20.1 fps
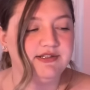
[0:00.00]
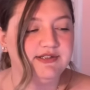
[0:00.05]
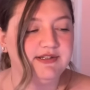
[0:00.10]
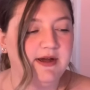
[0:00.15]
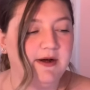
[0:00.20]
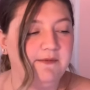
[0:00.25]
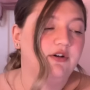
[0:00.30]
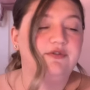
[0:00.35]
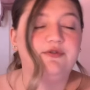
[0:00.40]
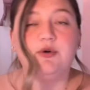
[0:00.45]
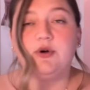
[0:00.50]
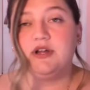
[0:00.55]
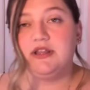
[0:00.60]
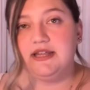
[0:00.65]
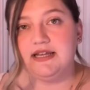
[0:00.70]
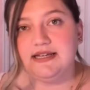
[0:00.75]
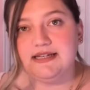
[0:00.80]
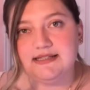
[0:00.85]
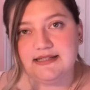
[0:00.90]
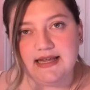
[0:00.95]
So
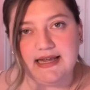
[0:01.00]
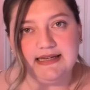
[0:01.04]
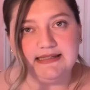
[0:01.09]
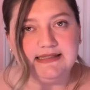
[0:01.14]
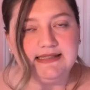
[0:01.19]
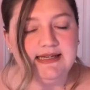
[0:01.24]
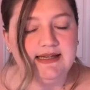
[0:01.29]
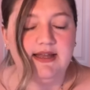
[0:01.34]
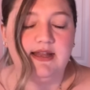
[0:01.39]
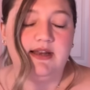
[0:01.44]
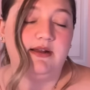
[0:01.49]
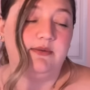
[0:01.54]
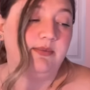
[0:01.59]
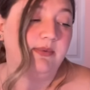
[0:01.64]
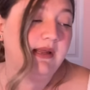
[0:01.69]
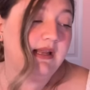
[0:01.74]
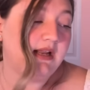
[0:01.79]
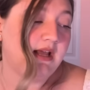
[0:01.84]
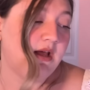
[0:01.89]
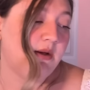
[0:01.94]
4th is Anthony and
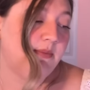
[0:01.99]
Edwina,